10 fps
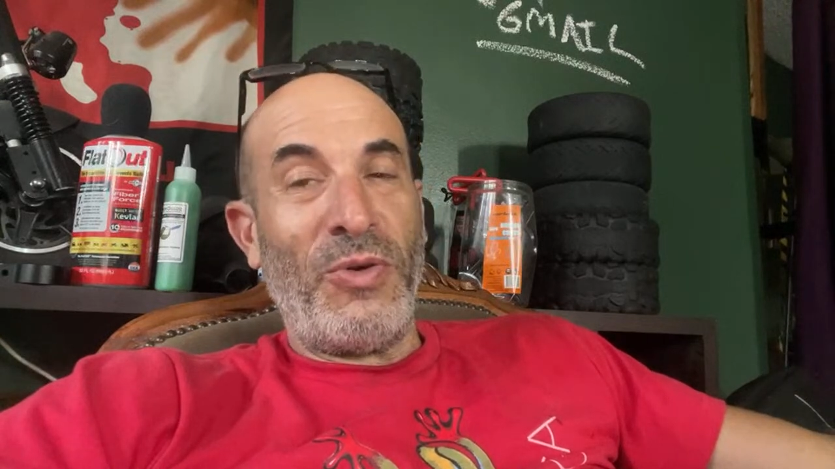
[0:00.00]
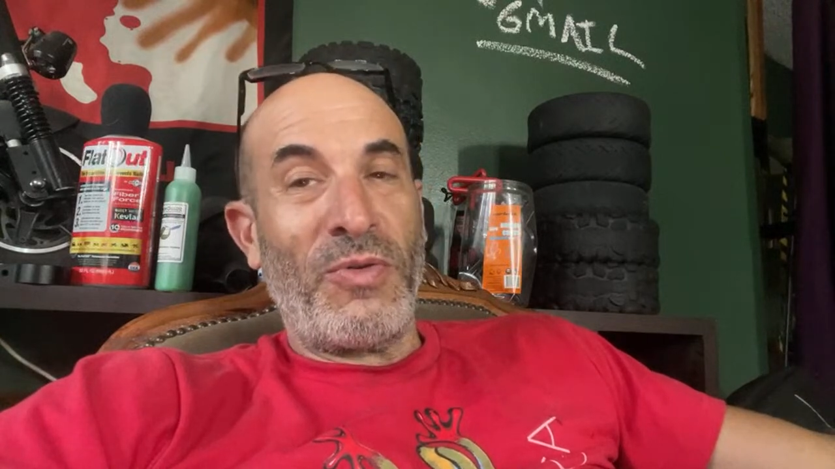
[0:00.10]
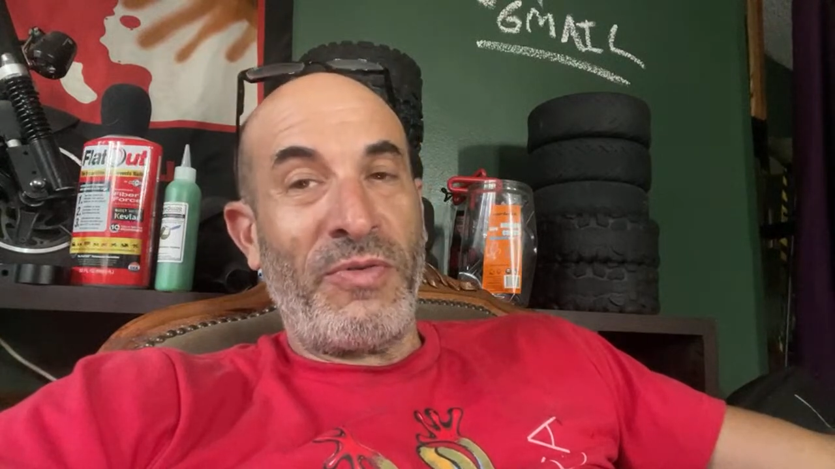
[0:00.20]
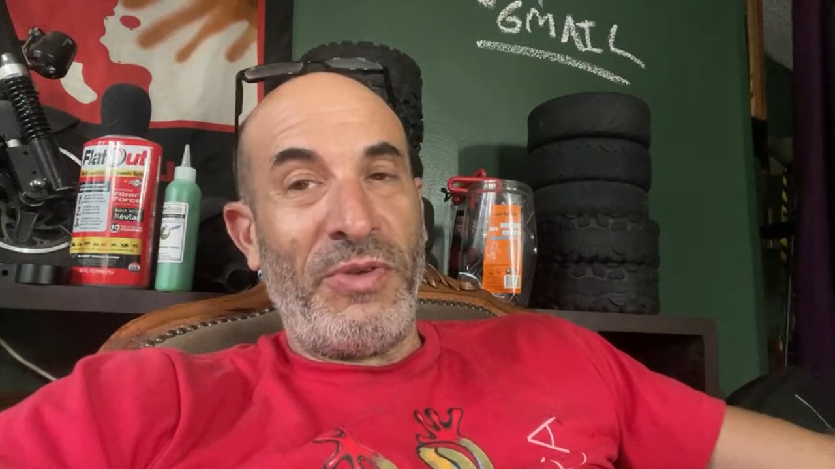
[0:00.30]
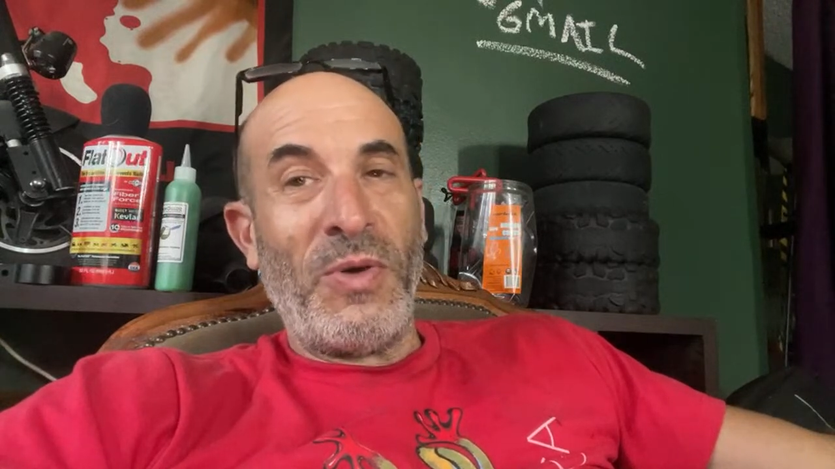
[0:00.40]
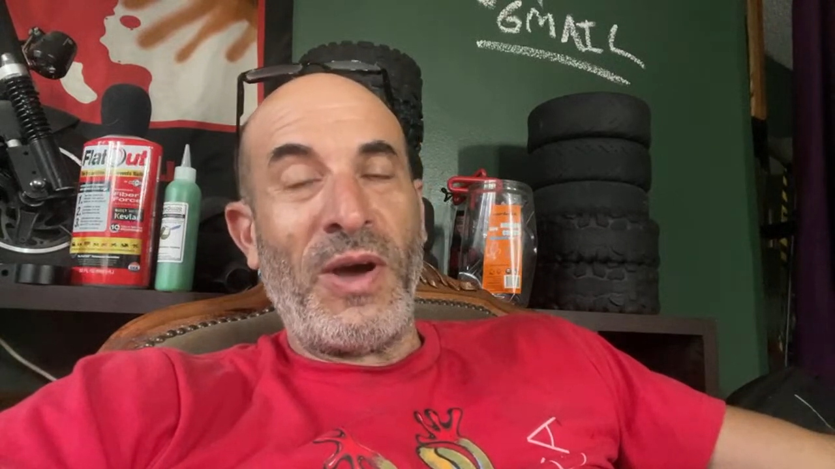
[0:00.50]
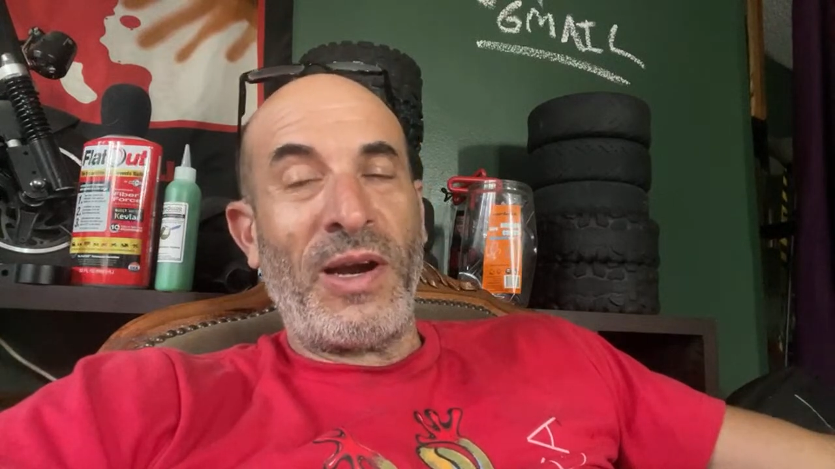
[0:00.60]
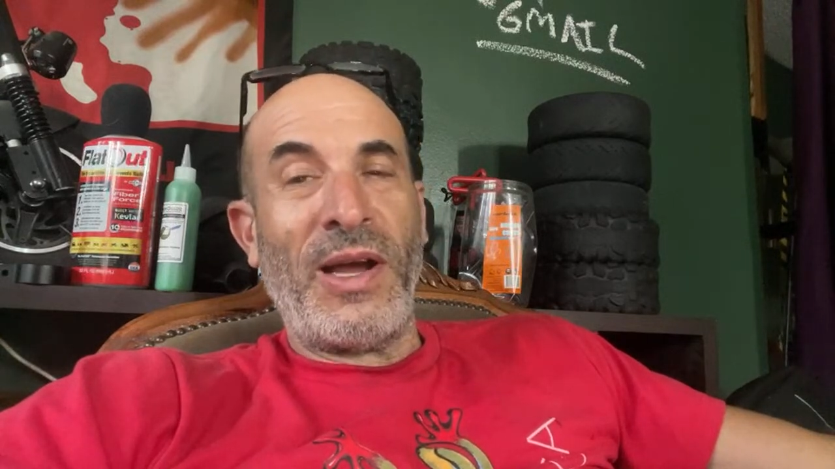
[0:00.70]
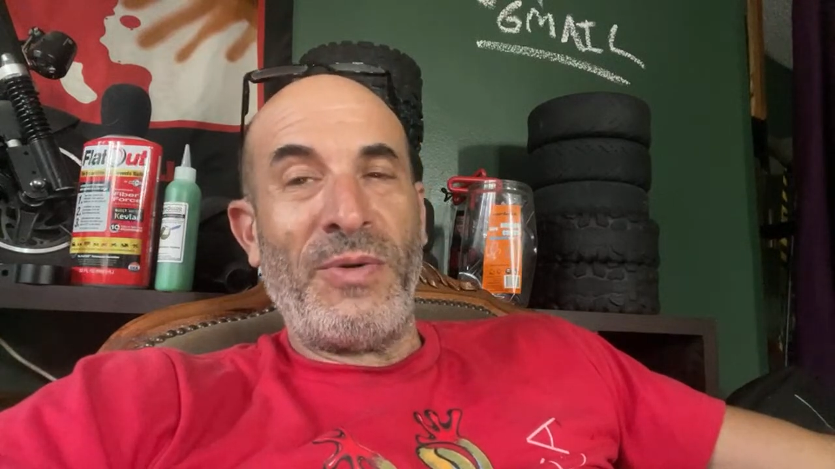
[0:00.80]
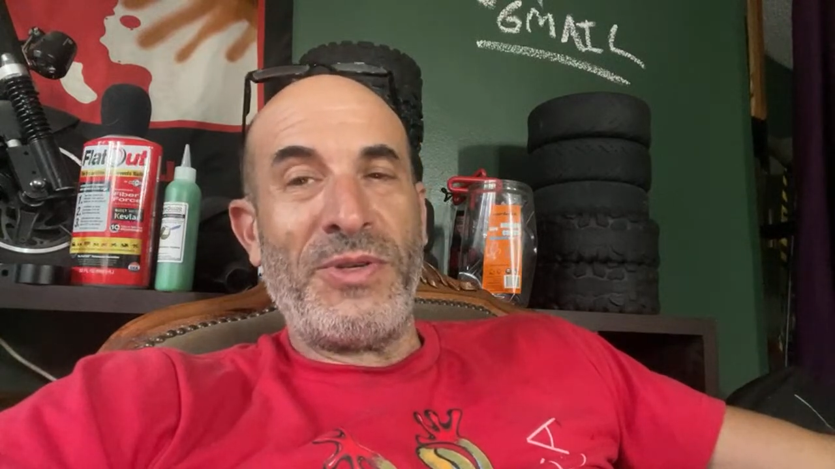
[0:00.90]
a review on it,
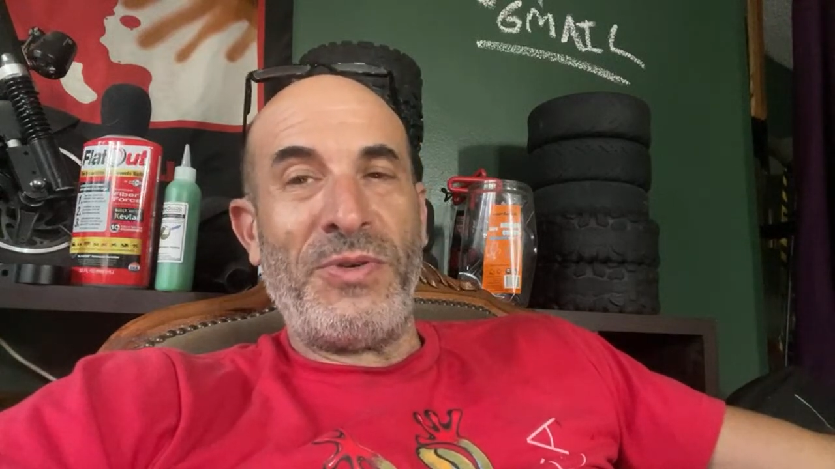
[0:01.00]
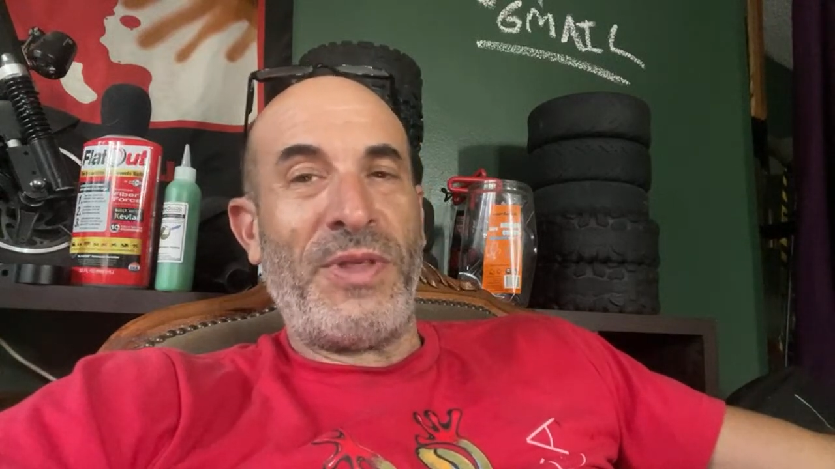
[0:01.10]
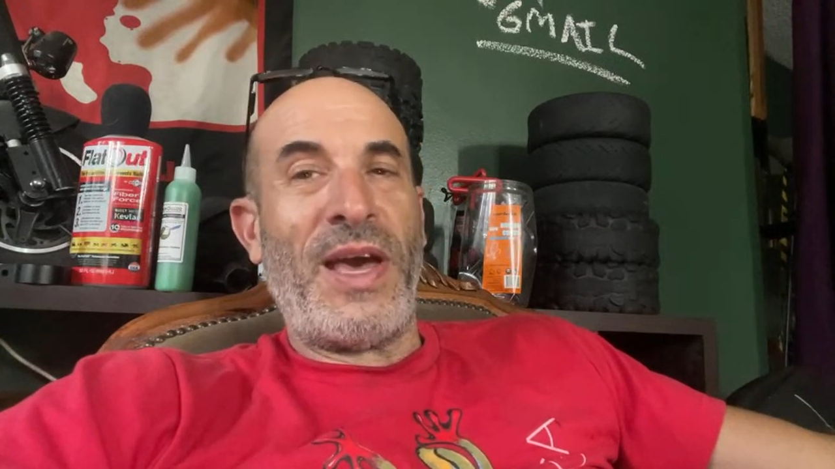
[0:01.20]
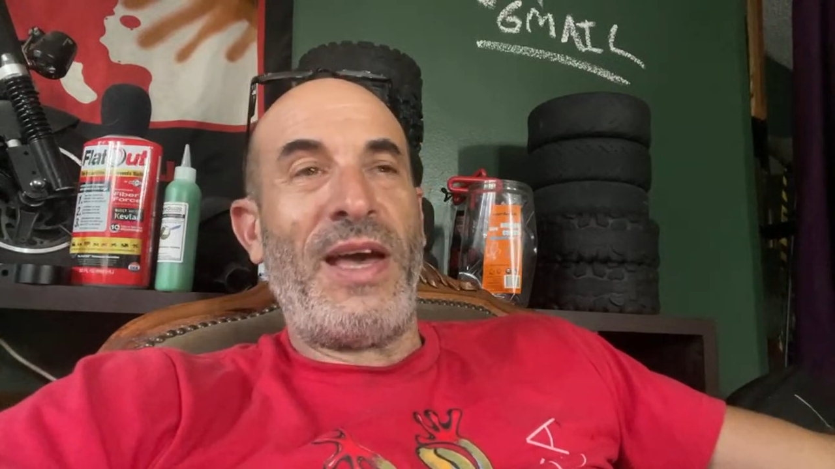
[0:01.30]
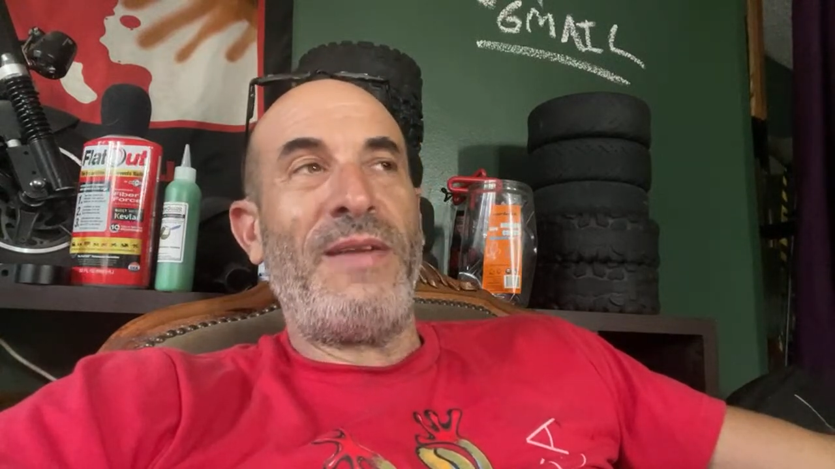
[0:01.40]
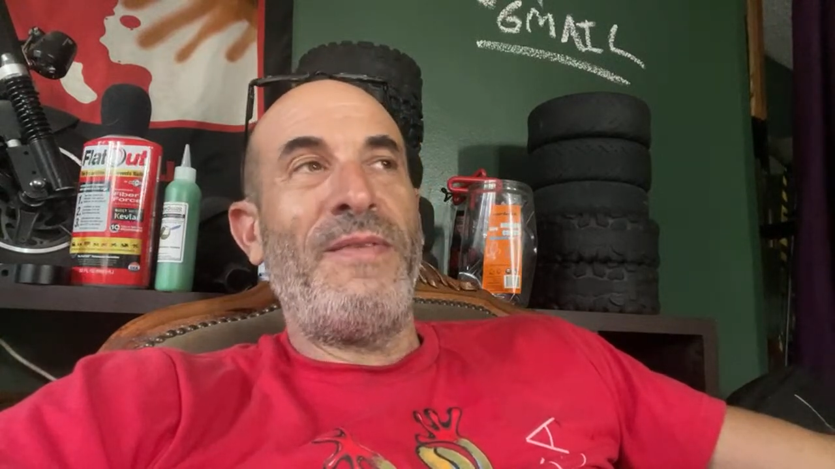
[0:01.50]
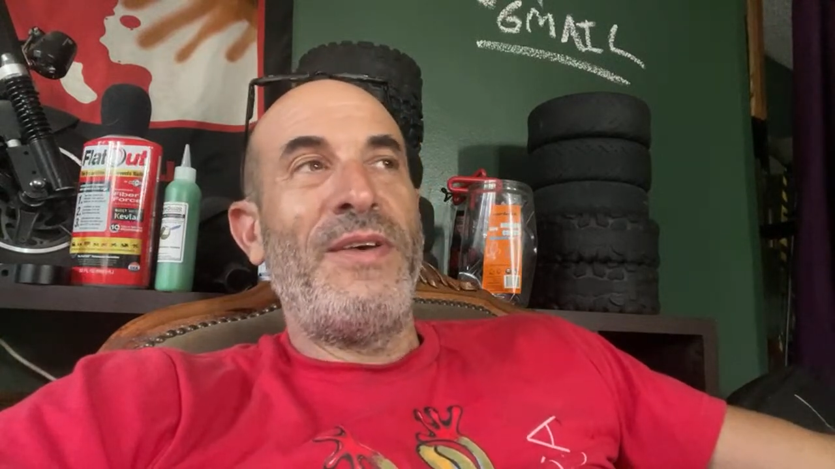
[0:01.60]
I would do that.